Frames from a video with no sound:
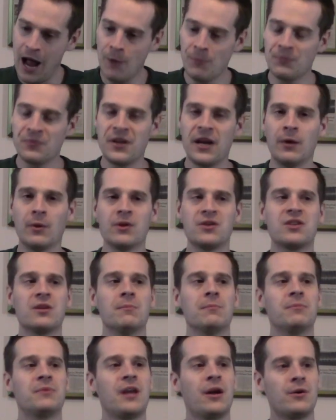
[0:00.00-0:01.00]
there were
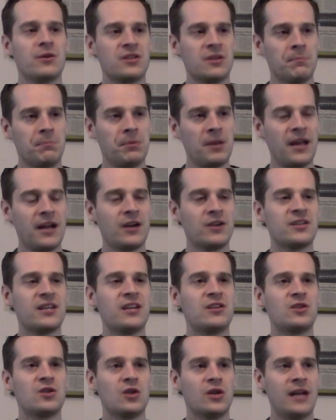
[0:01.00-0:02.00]
some players
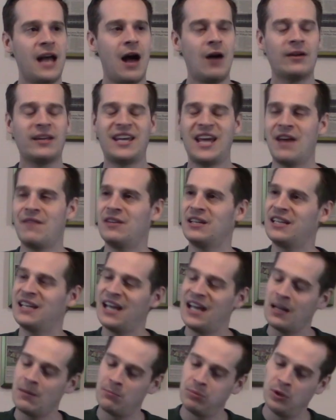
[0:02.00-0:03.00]
that stood out. Kevin
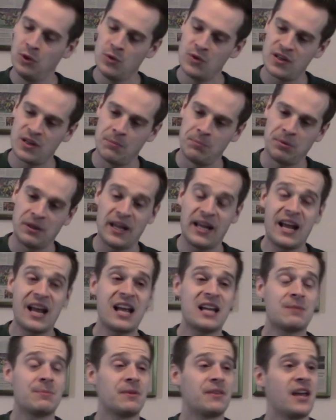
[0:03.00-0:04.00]
King blew some
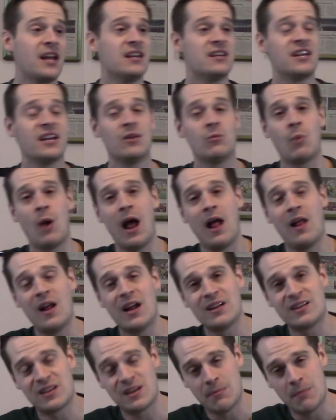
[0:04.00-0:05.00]
plays, but then did well
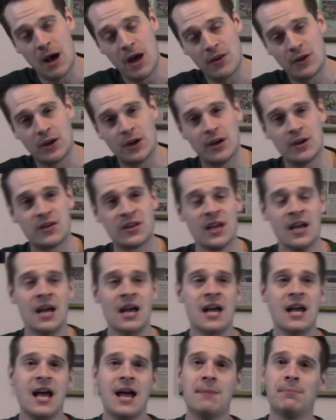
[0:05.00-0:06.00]
on some others.
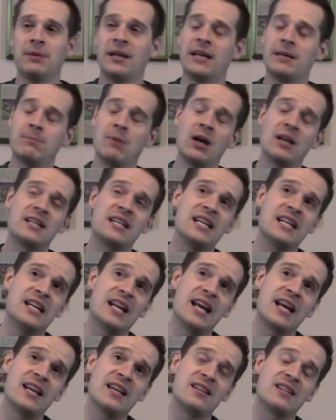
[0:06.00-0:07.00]
And Blake
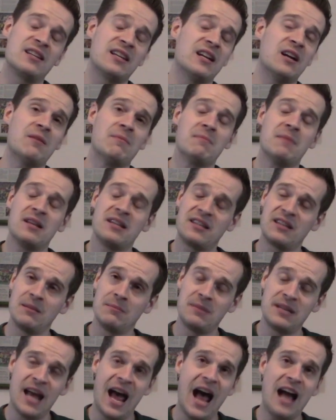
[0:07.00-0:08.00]
Martinez, you know, missed
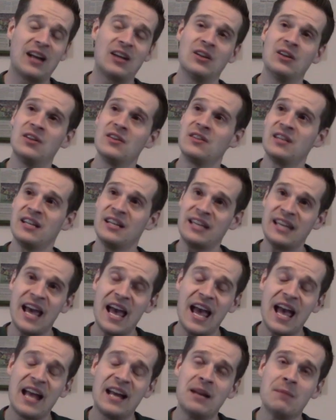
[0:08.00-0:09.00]
some tackles
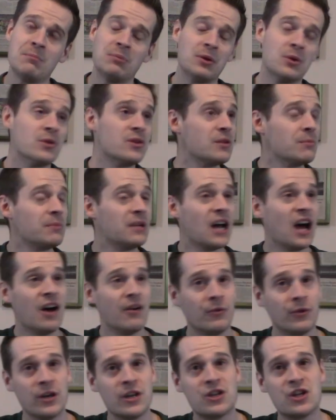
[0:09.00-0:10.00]
again and blew some
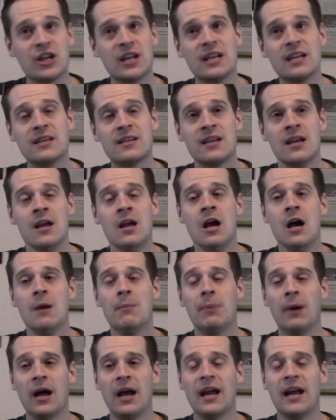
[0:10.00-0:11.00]
coverages.
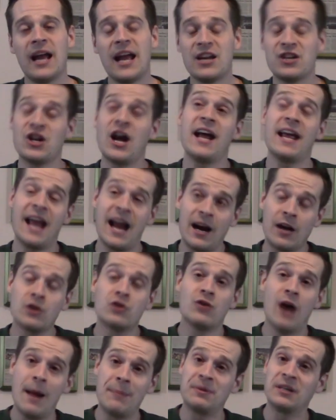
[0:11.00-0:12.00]
And Jair
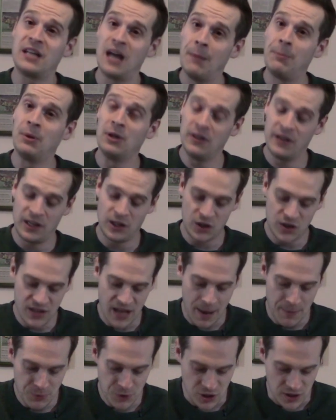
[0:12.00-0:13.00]
dropped a couple
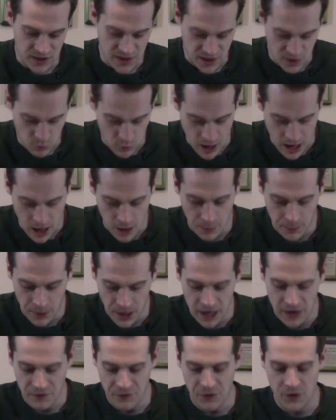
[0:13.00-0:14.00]
interceptions as well.
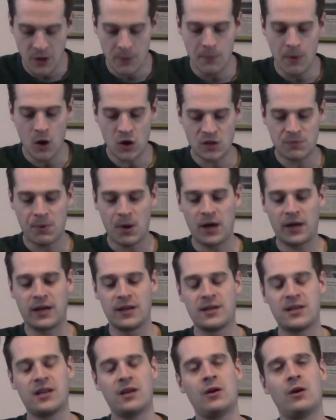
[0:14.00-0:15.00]
But for the most part,
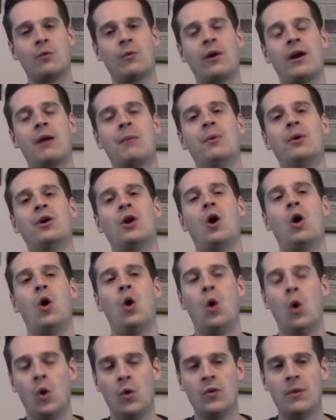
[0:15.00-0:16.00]
considering we were able to
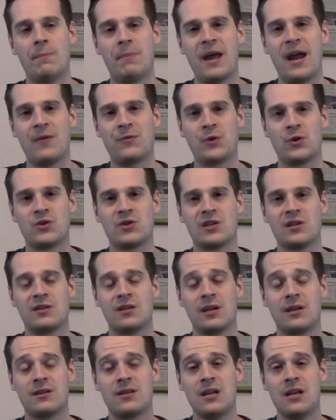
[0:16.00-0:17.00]
hold the Panthers to
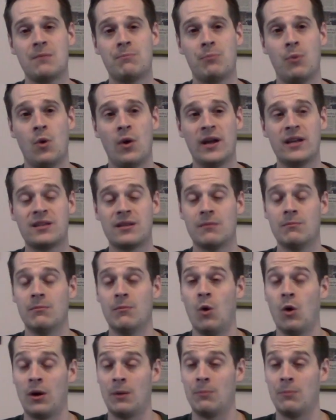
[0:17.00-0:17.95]
16 points and, more